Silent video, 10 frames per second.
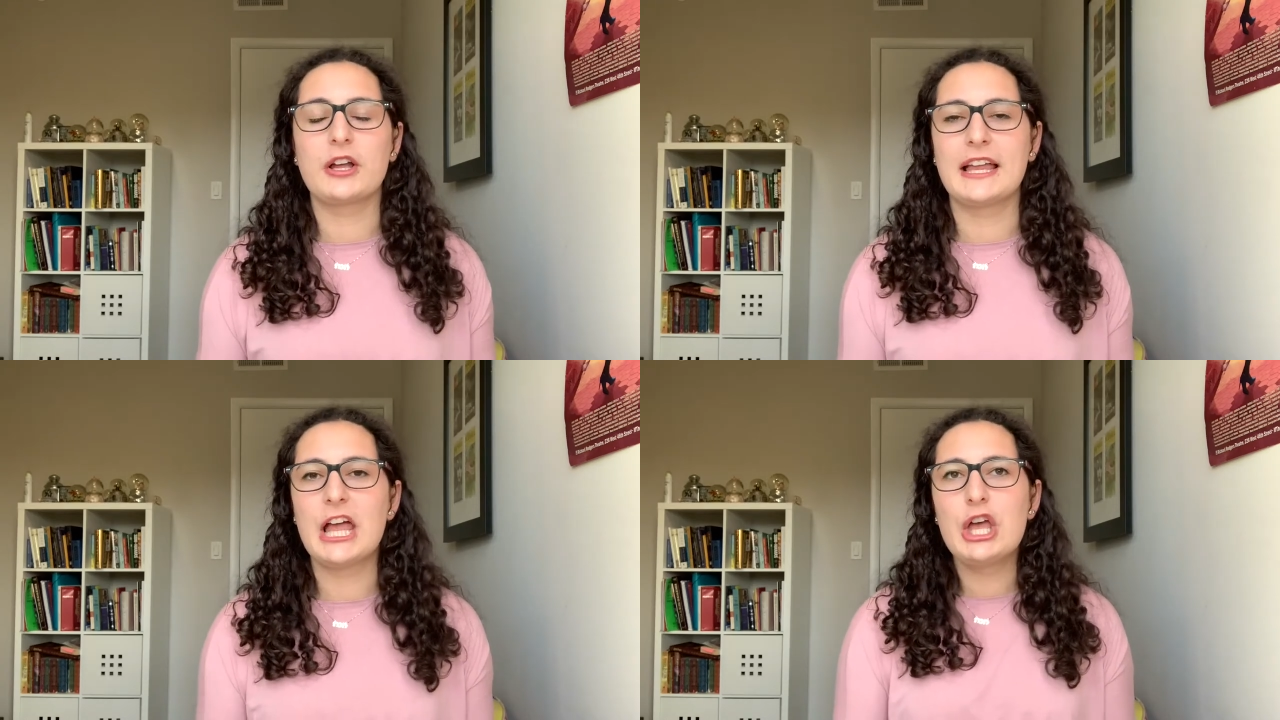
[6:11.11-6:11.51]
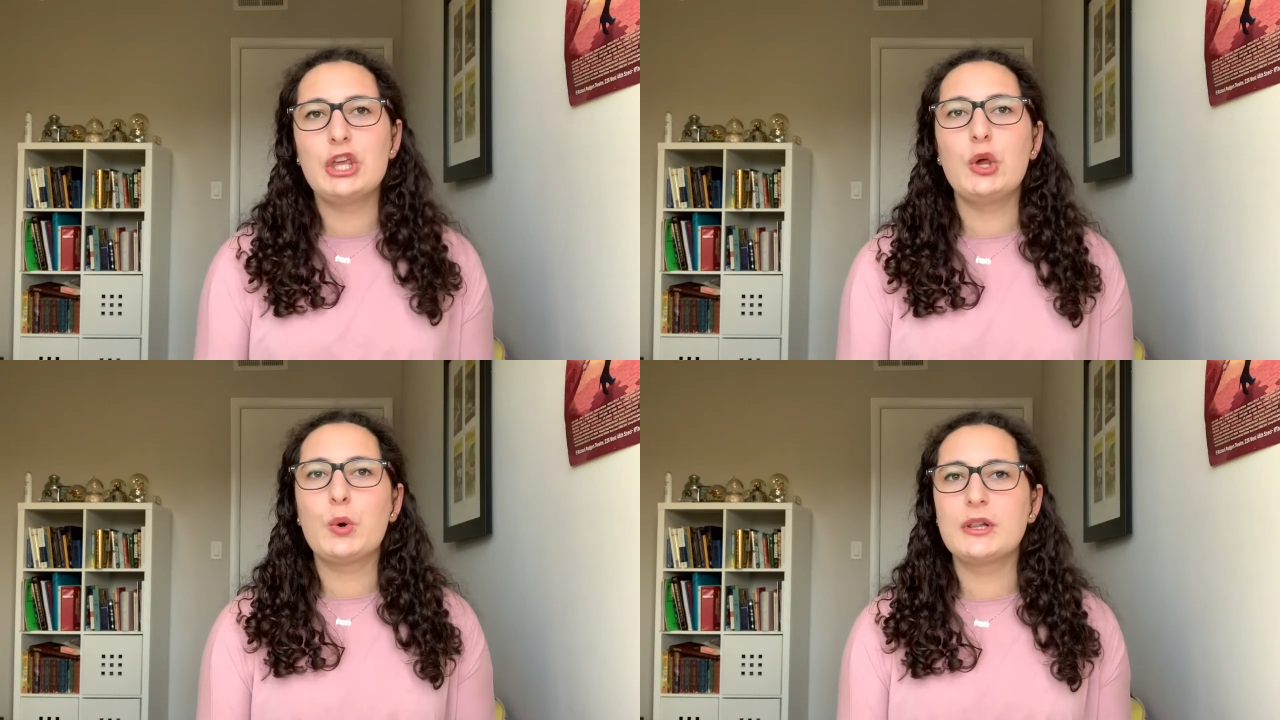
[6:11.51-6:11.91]
Like
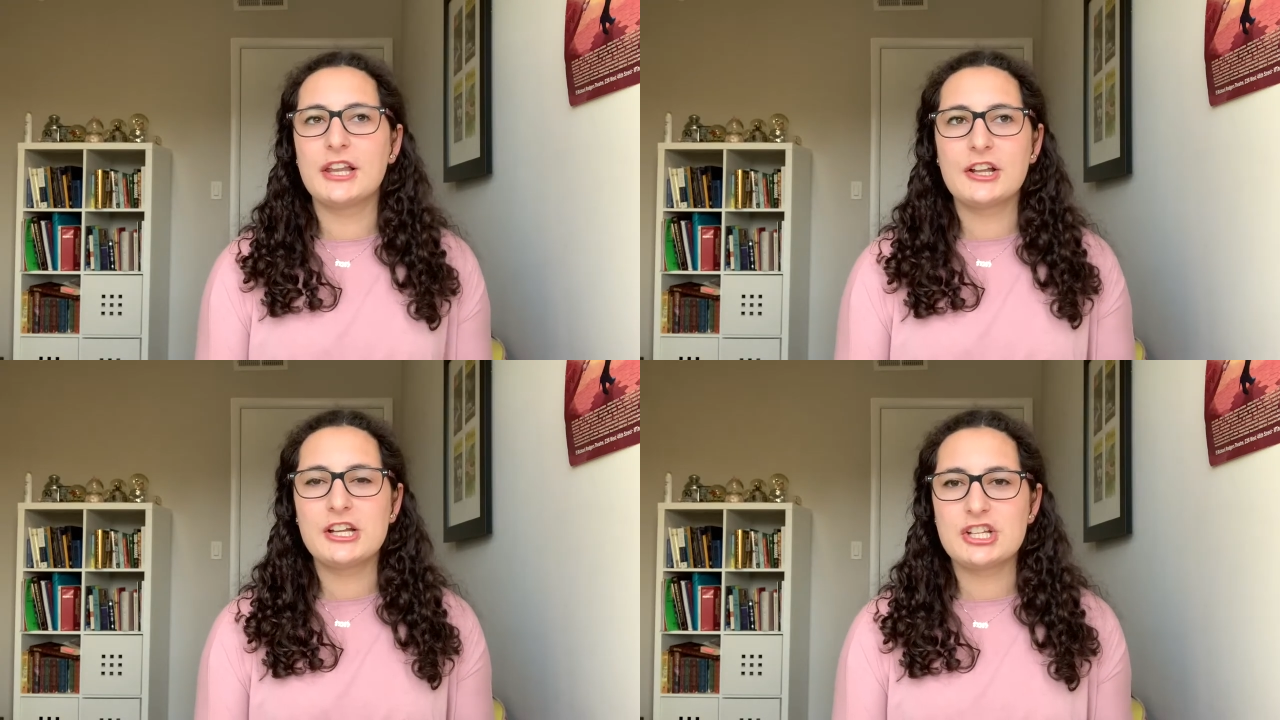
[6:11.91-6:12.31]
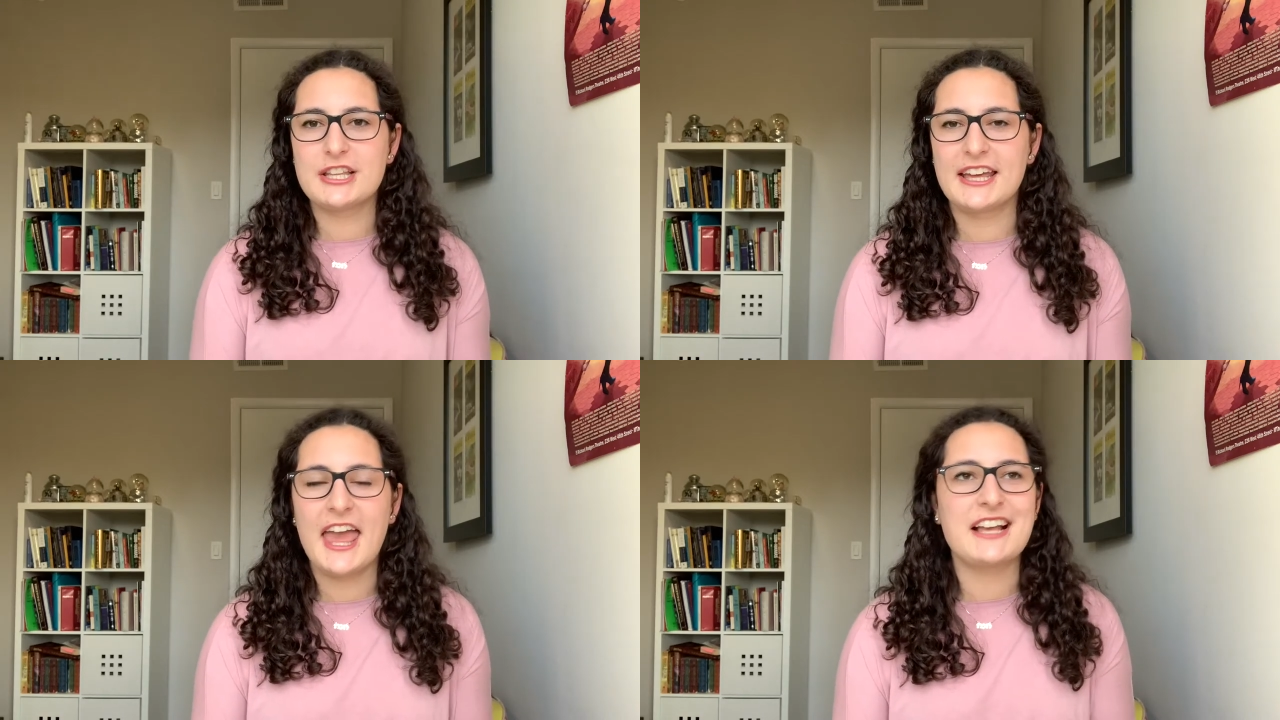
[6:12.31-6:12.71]
you could literally just
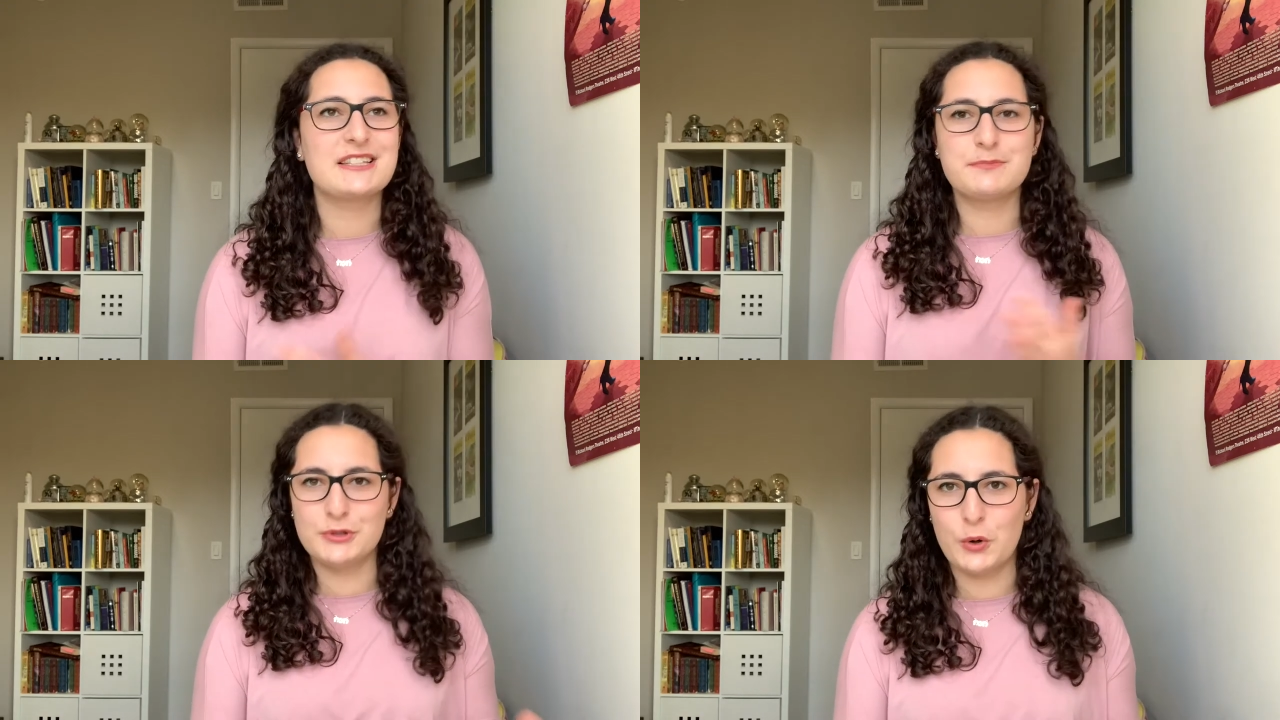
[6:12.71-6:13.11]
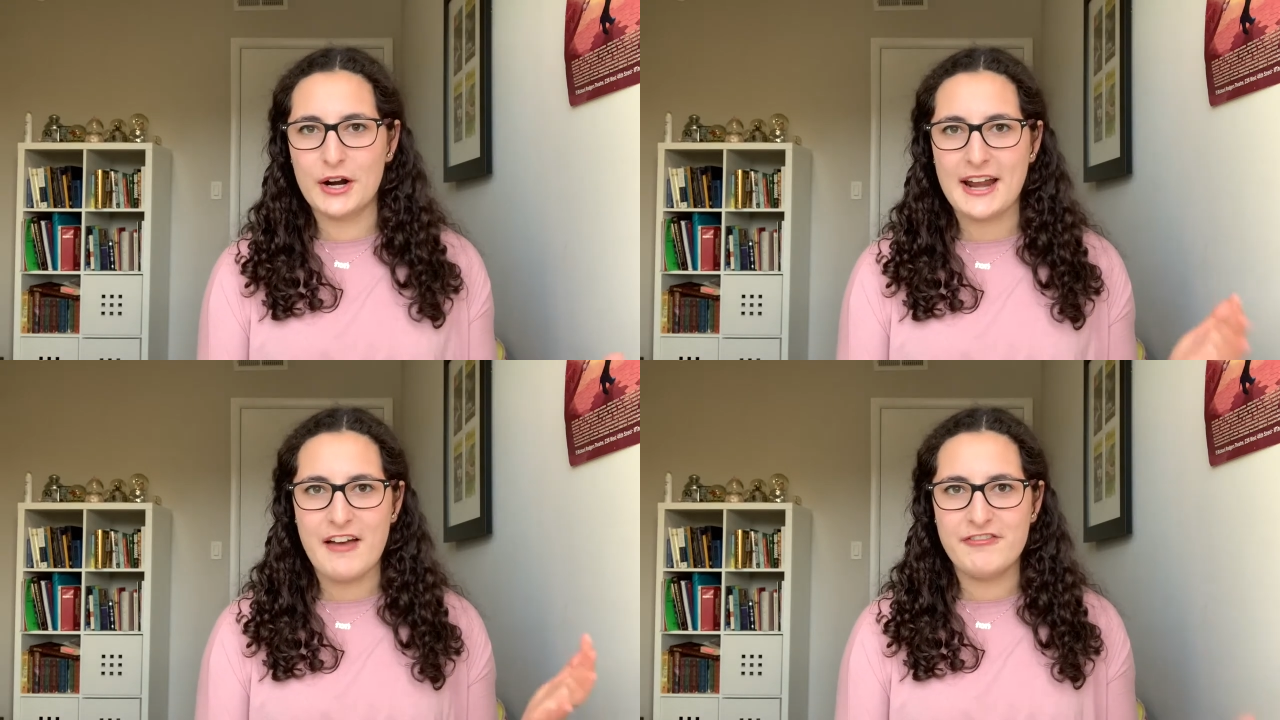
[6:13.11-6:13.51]
like explore
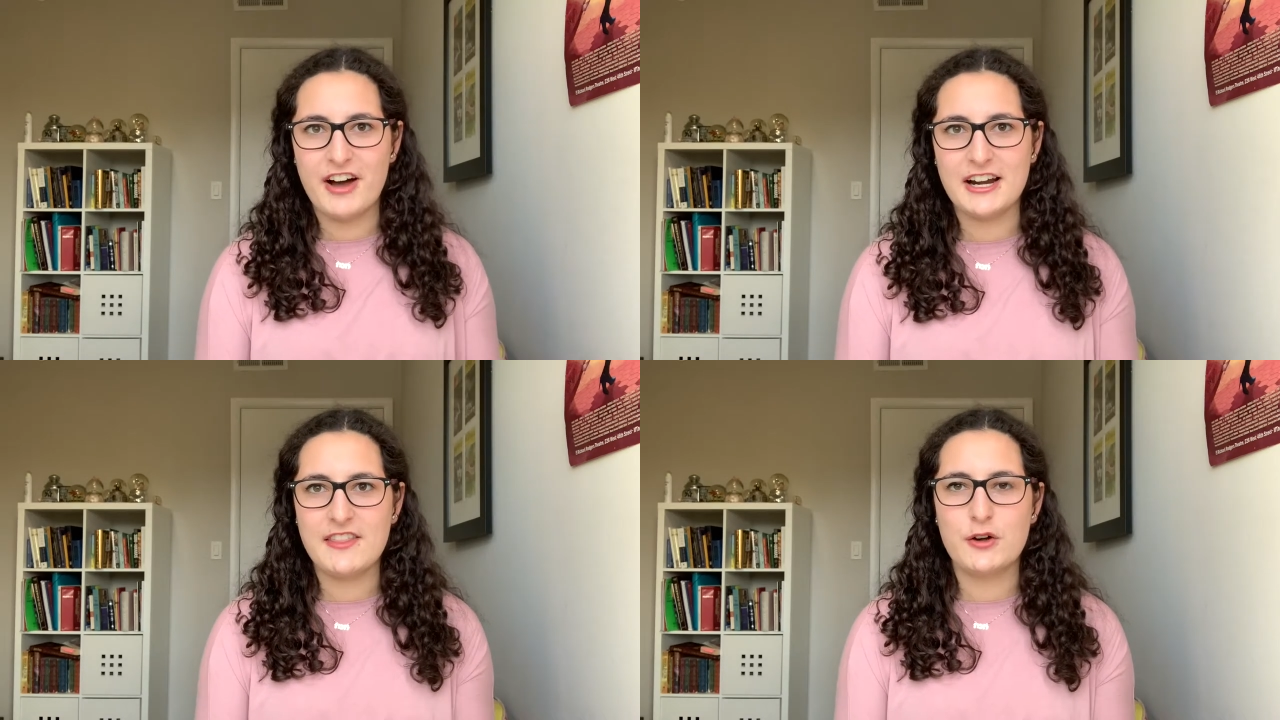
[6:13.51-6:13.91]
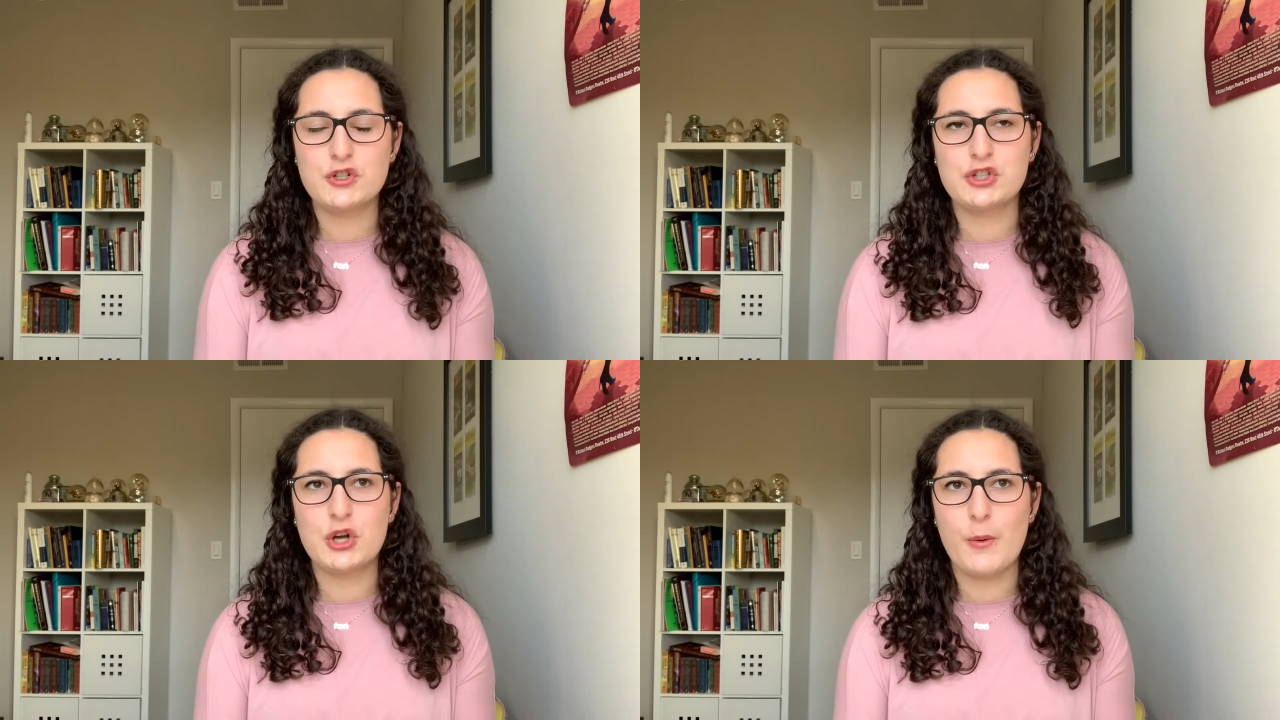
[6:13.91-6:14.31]
and have fun, and that was
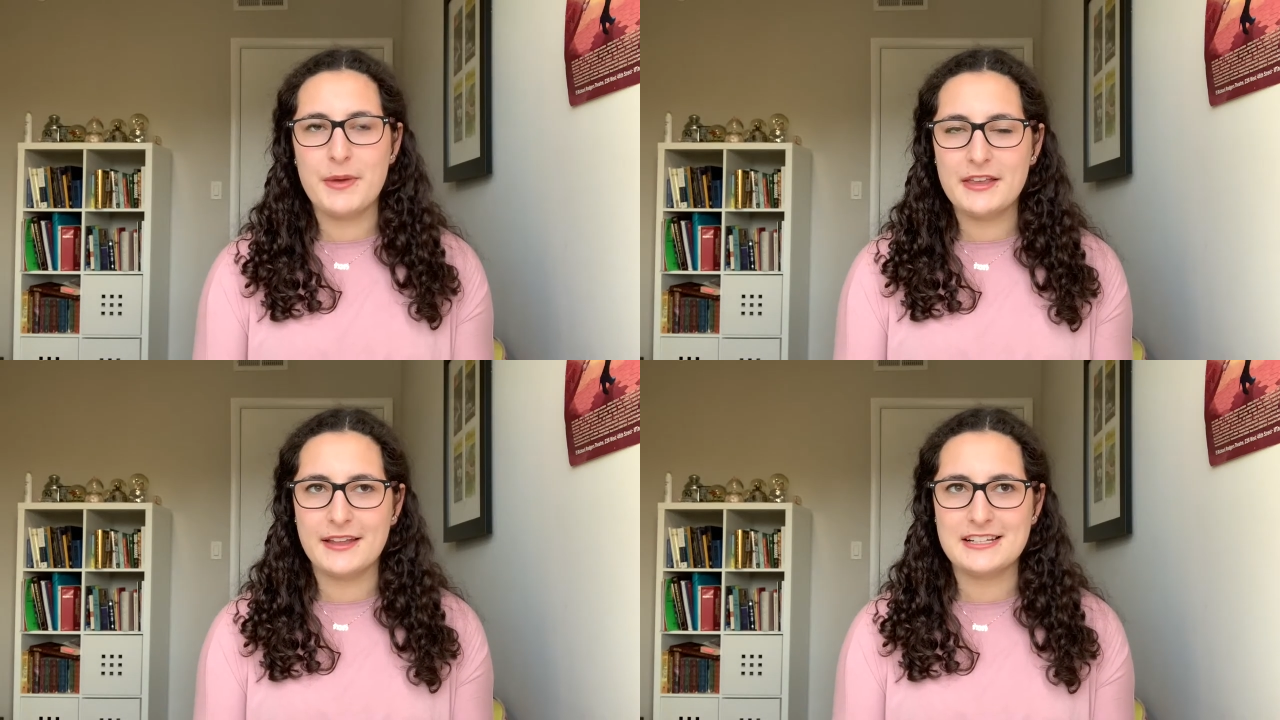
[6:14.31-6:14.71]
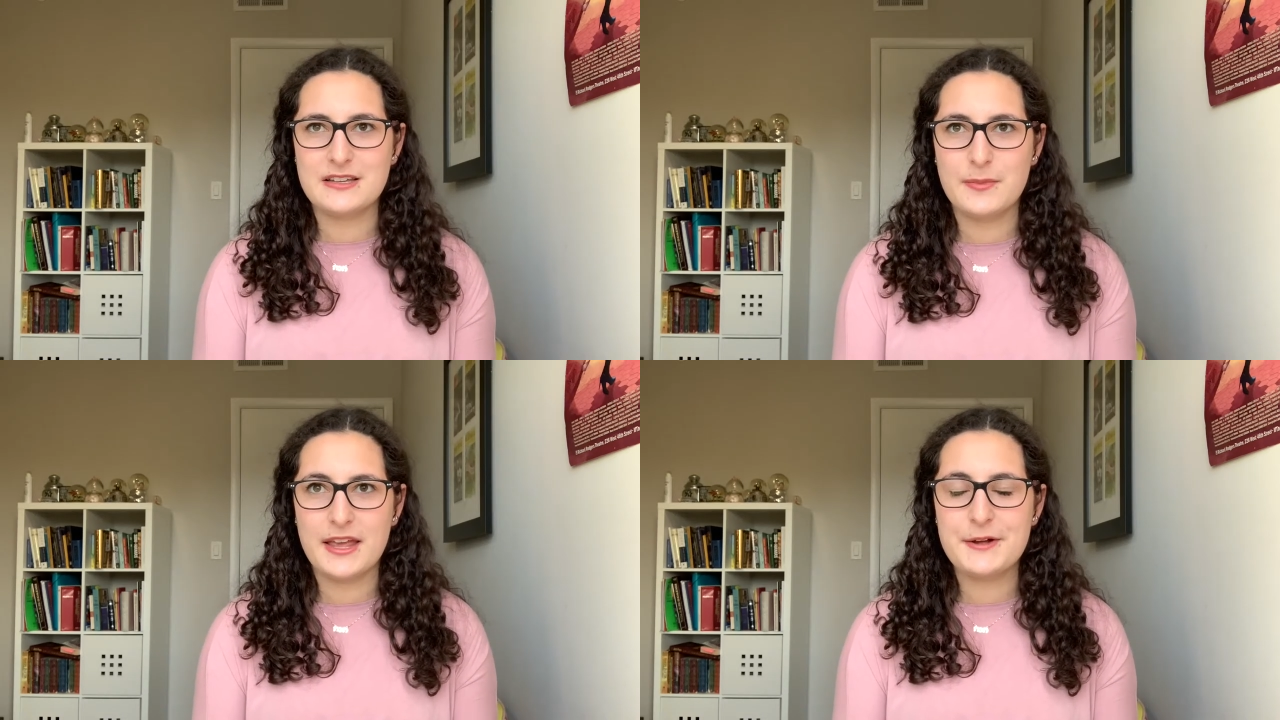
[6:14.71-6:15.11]
just so appealing to
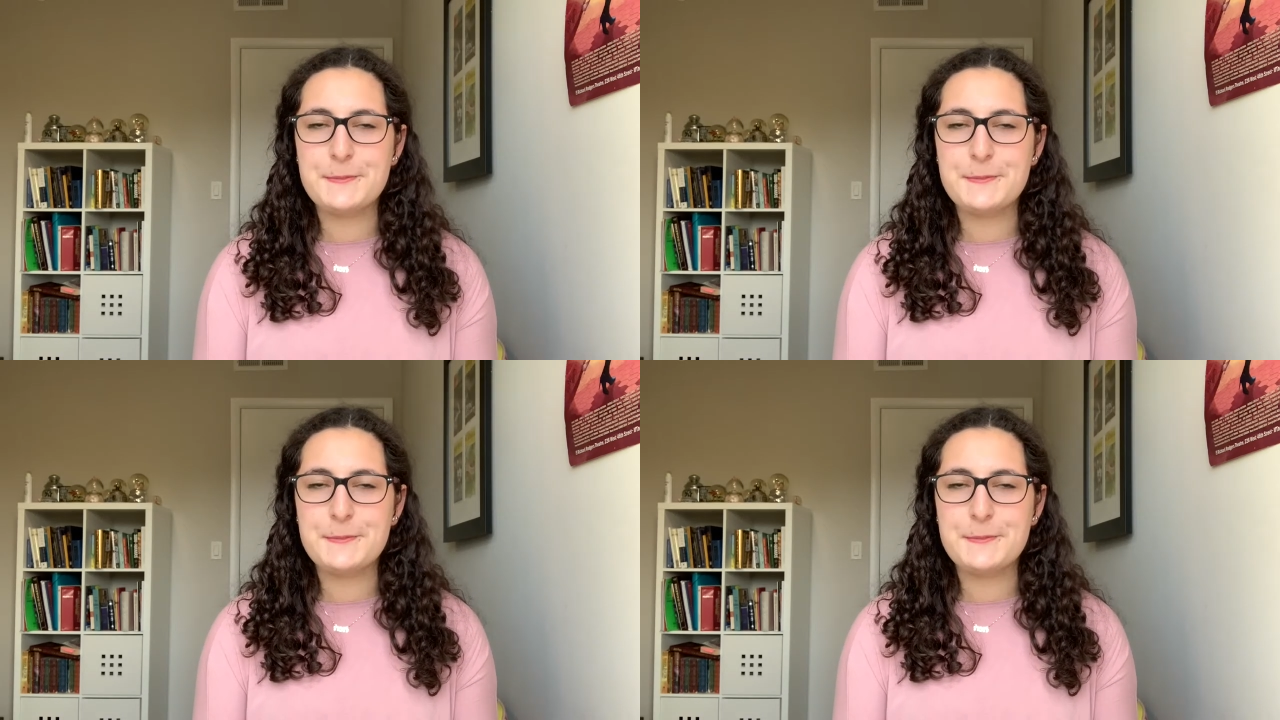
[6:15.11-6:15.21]
me.